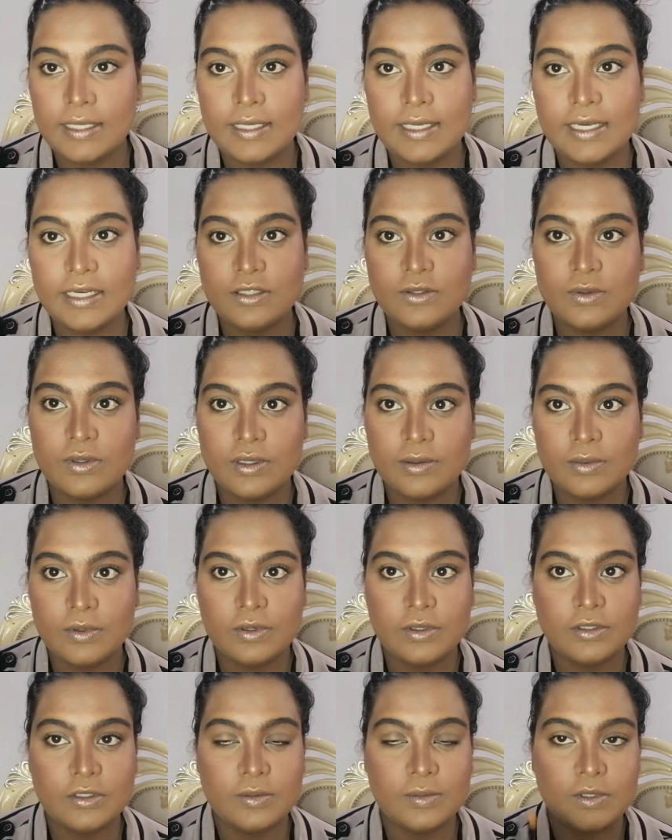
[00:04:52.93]
Next, what I'm
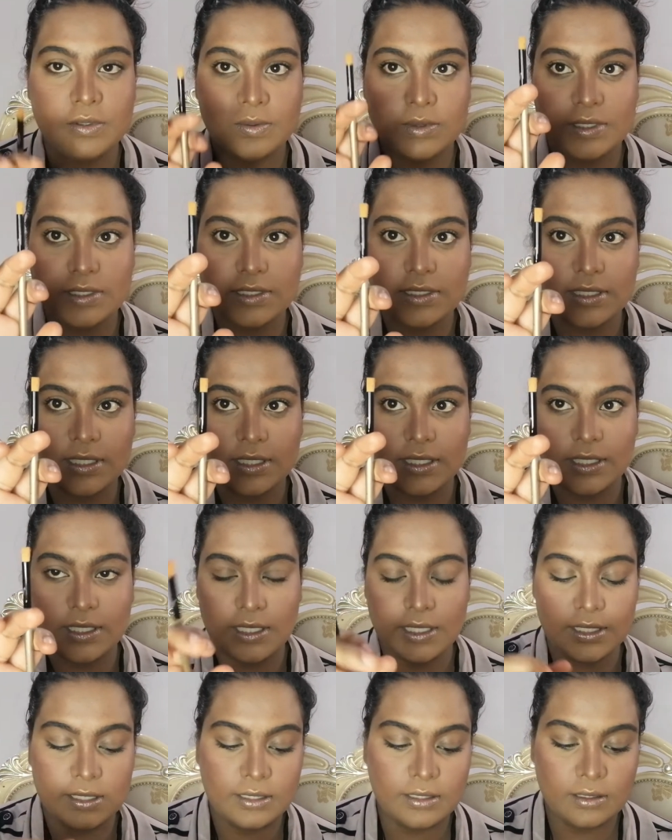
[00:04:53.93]
going to be doing is taking
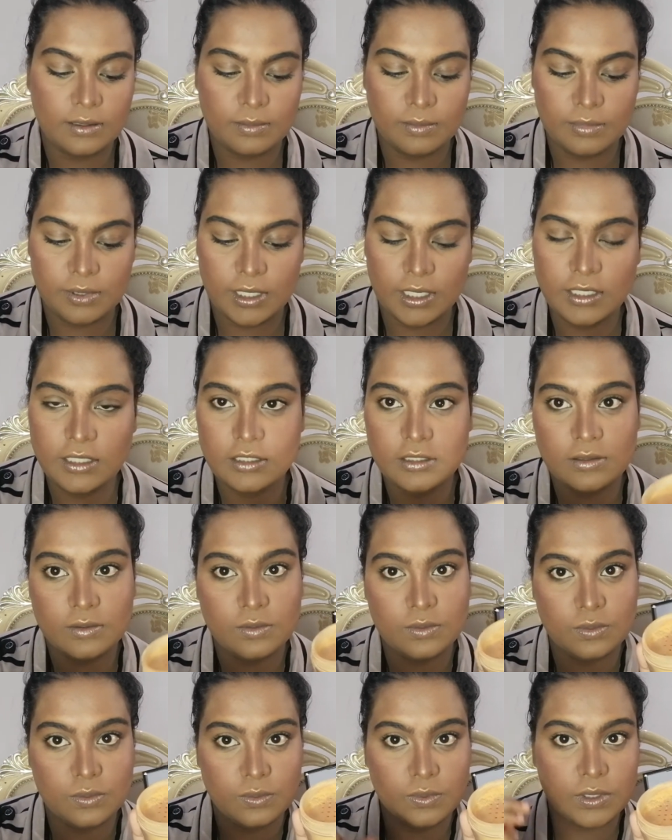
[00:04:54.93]
a thin brush
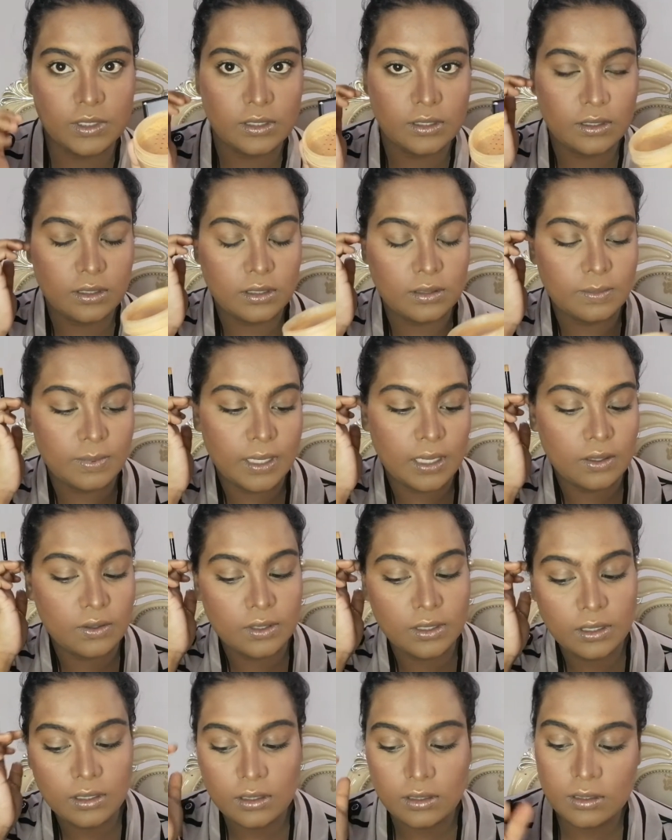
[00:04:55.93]
with the
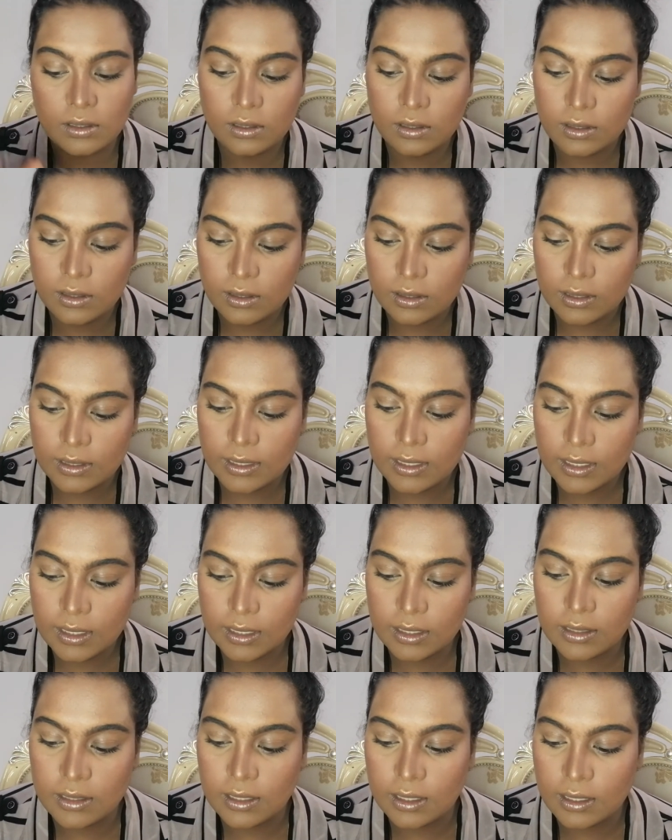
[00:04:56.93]
powder,
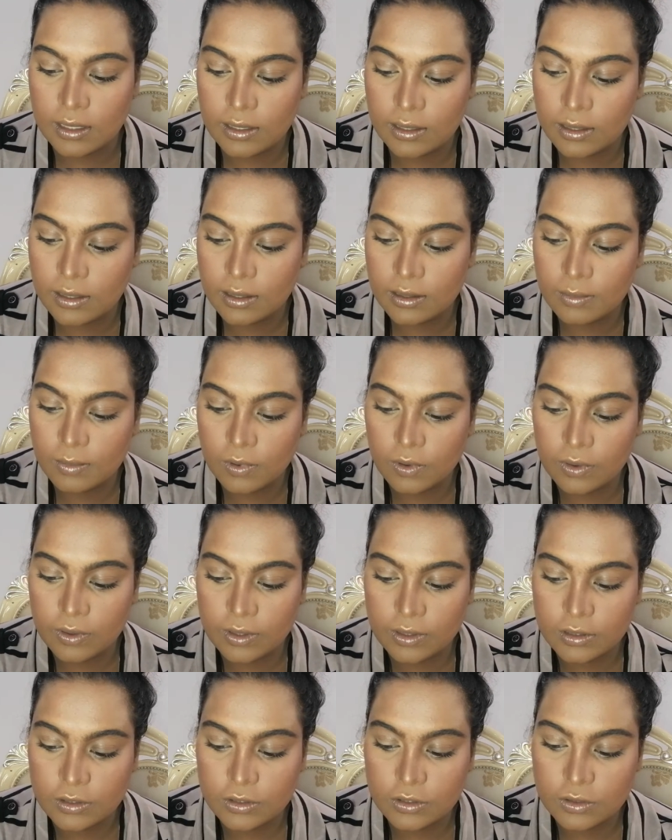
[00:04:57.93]
and then I'm
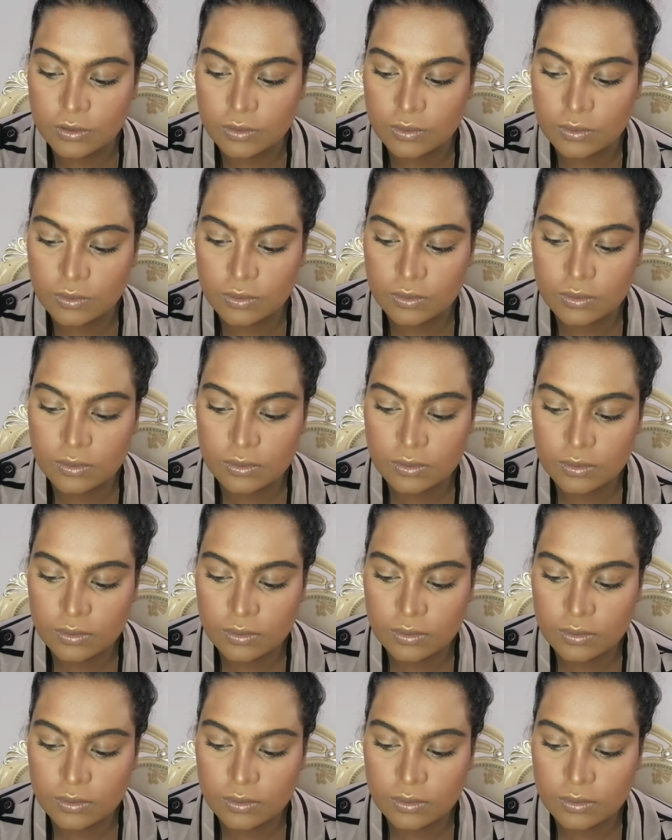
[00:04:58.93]
going to